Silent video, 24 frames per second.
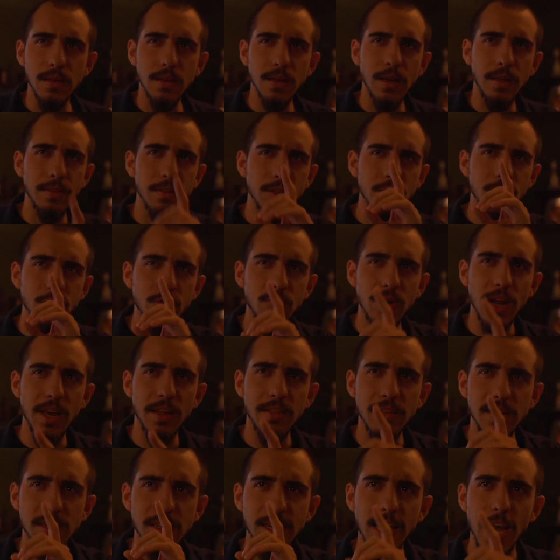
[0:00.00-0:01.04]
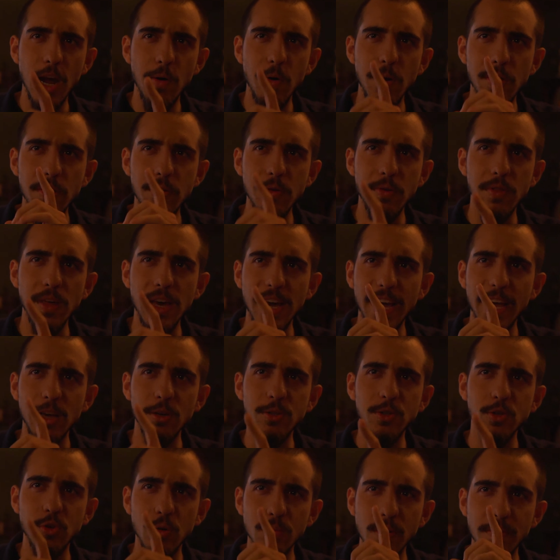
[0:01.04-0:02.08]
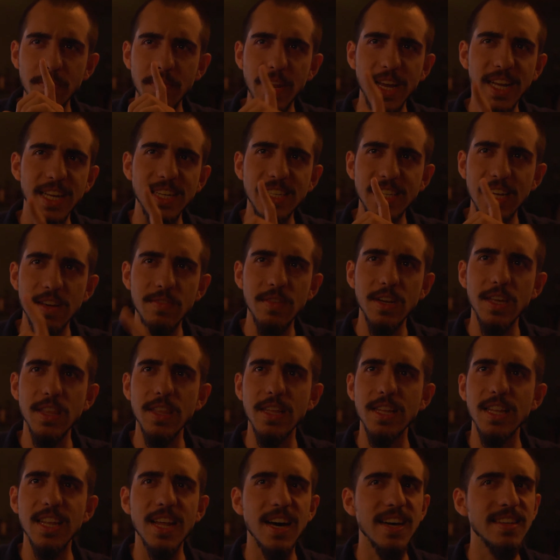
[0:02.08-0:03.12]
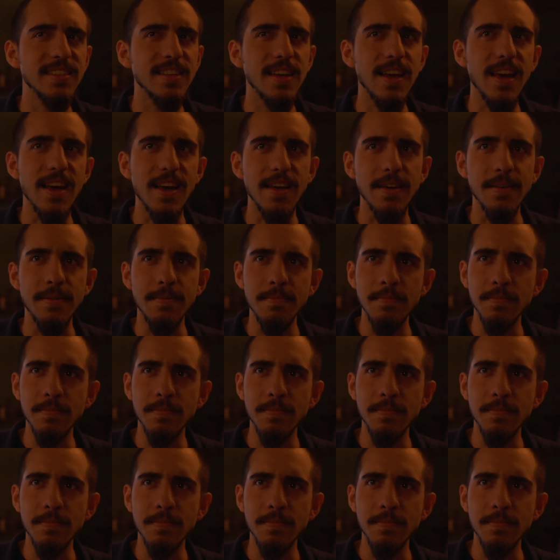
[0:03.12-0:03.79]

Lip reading: and the strength to carry through the hailstorm of negativity that lies ahead.